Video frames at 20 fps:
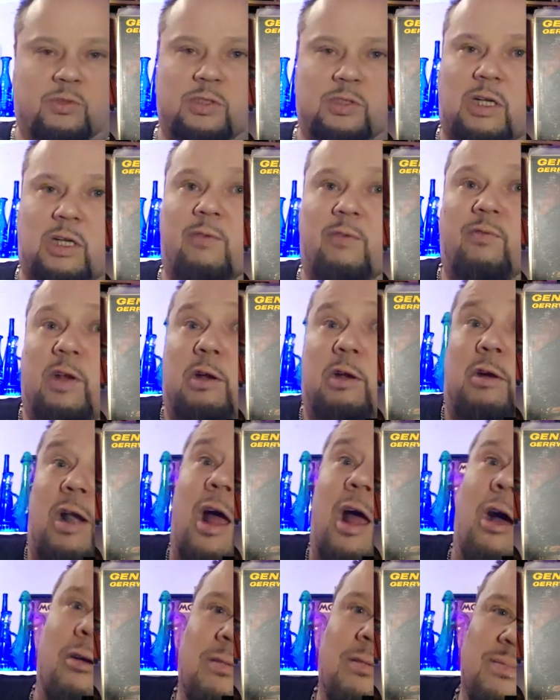since I can figure it
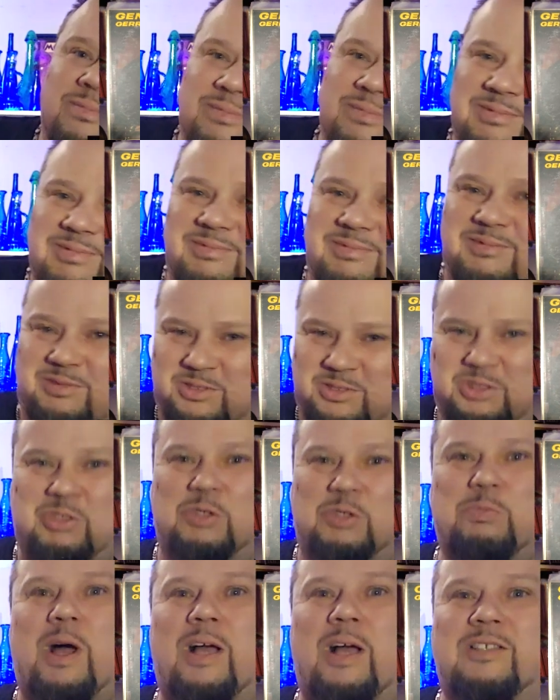out as soon
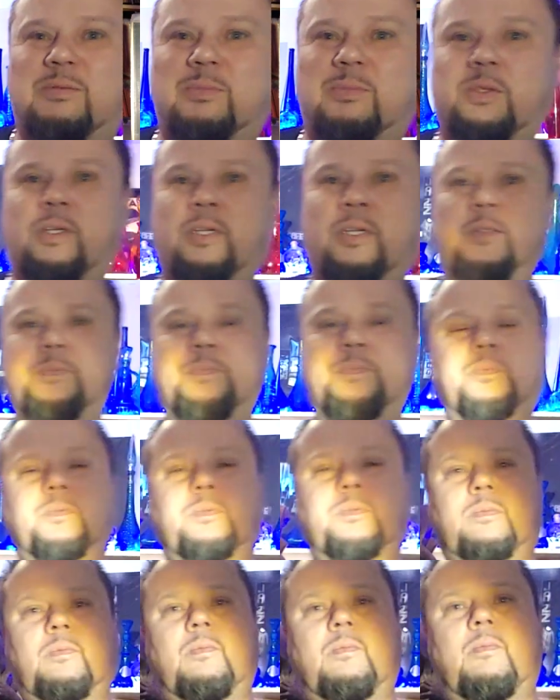as possible here.
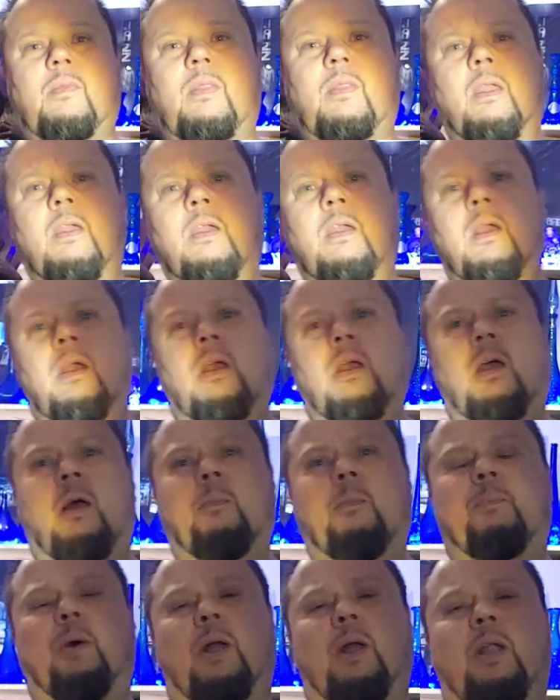
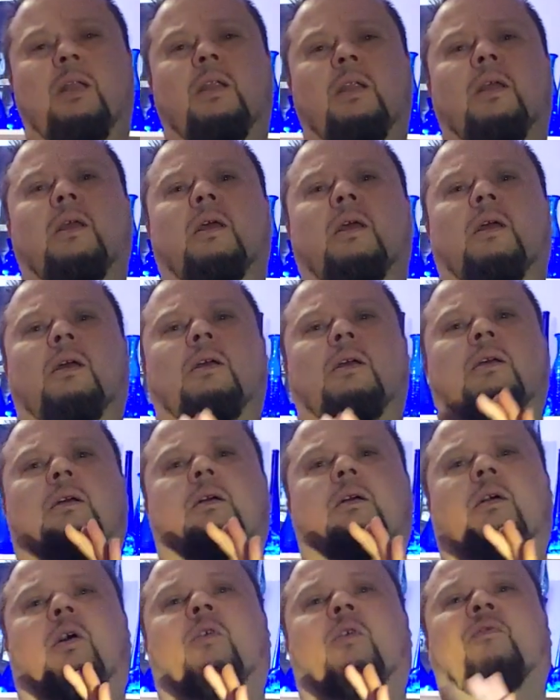But
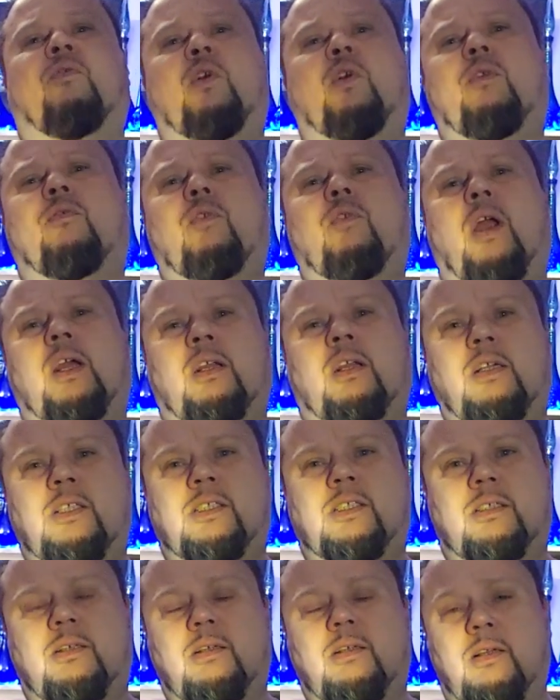Verve
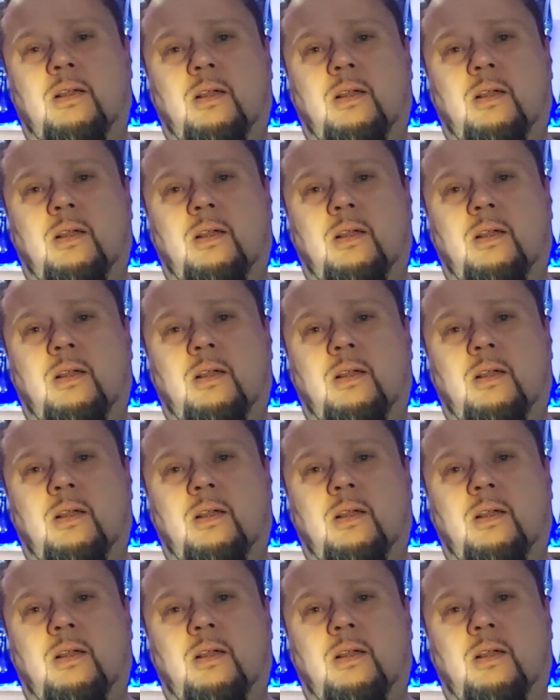Records